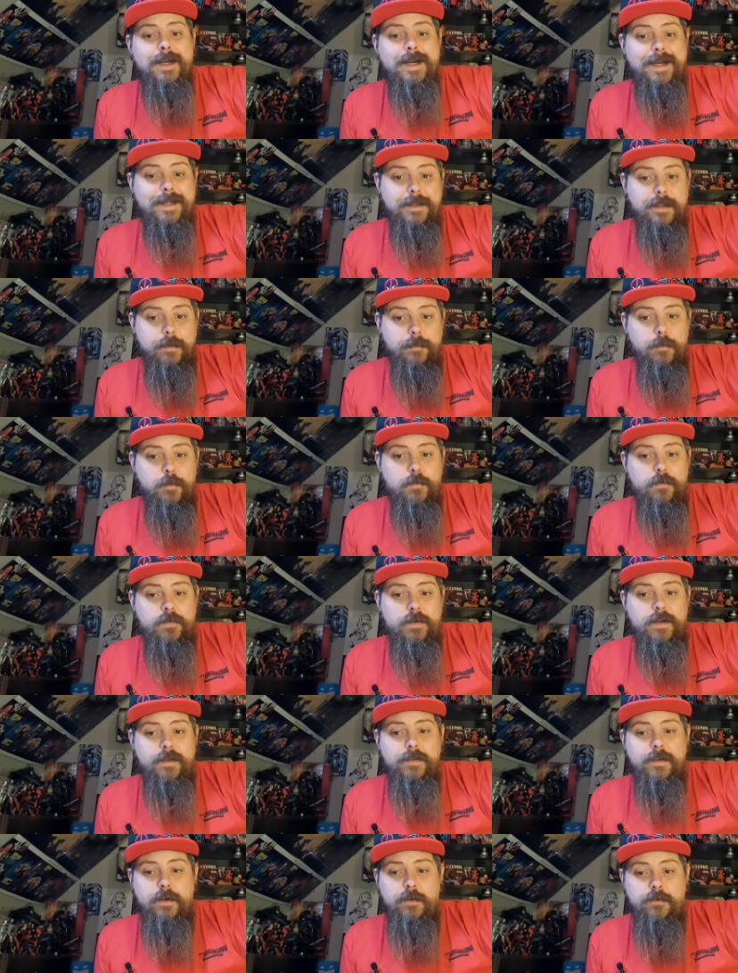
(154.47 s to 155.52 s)
and the
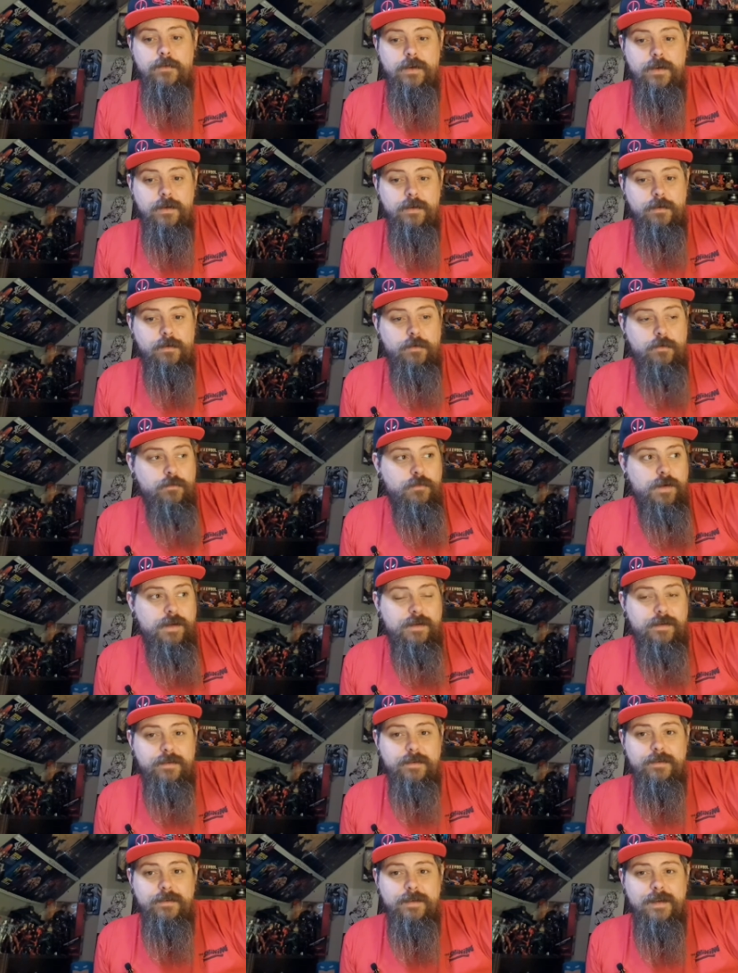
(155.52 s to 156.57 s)
movie, and they create a
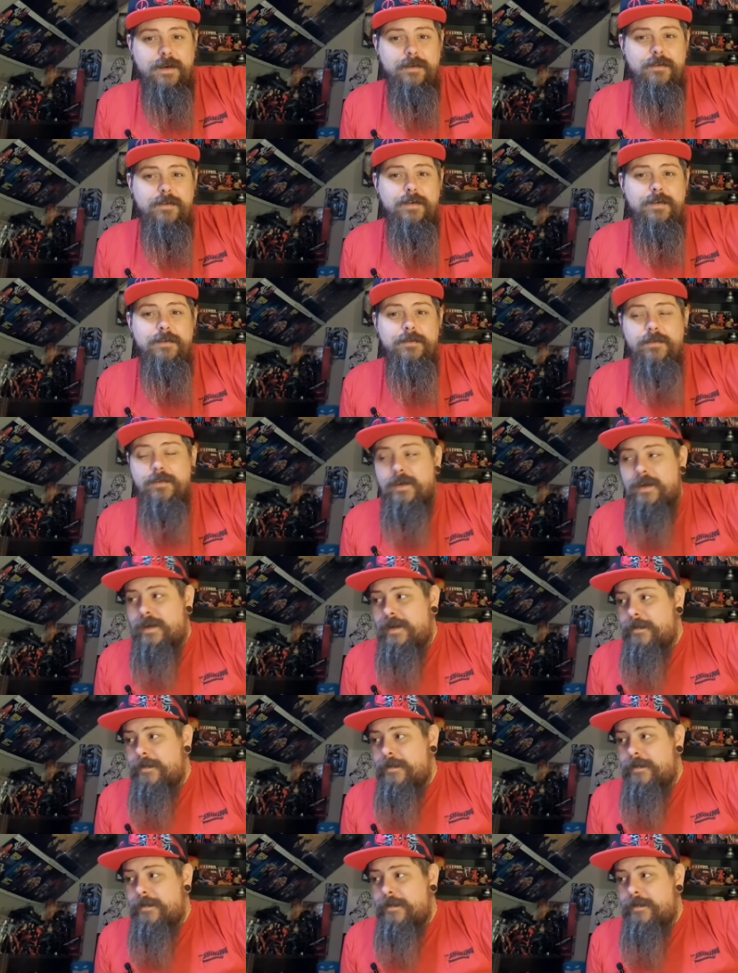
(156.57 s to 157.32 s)
great narrative.